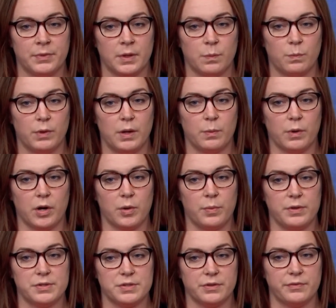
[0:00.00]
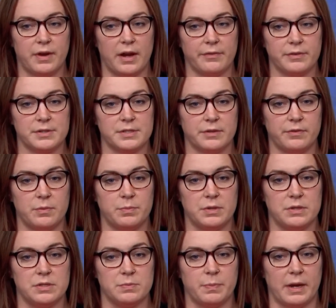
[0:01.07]
We work with survivors of
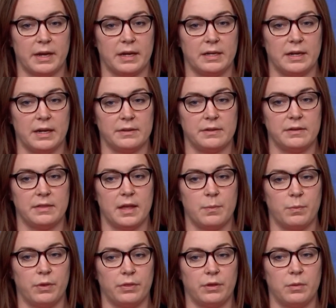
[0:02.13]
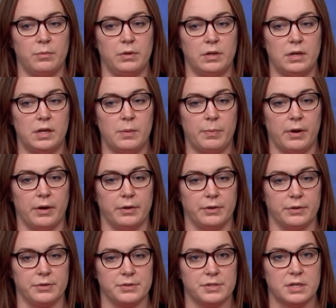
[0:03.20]
abuse by connecting them with community
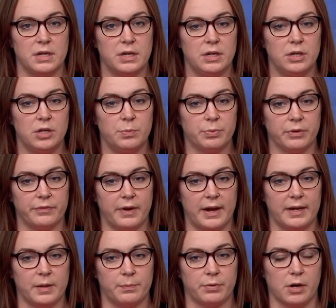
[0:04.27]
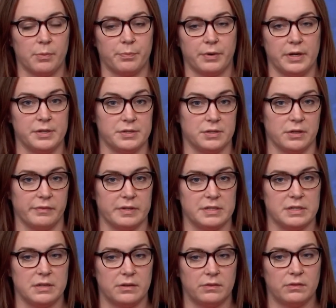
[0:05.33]
partners who provide appropriate
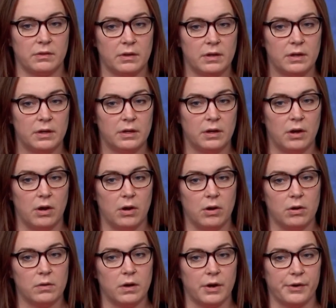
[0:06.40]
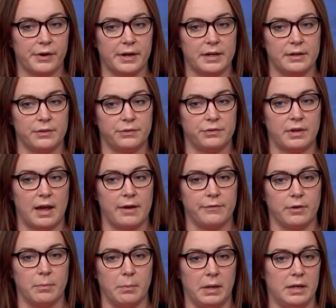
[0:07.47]
services. All RIL staff
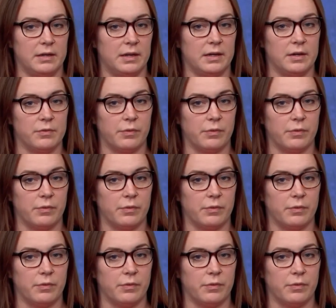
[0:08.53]
are mandated